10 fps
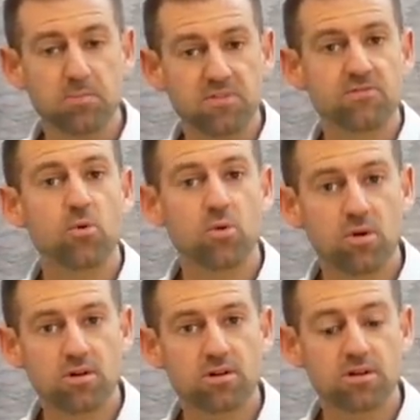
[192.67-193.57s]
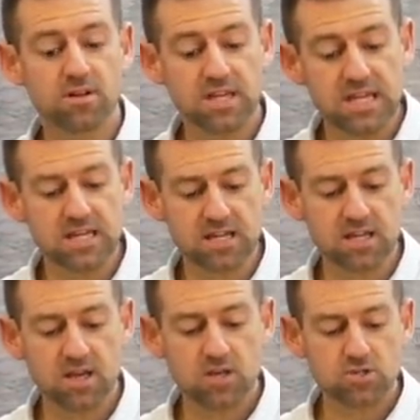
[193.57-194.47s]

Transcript: before eating.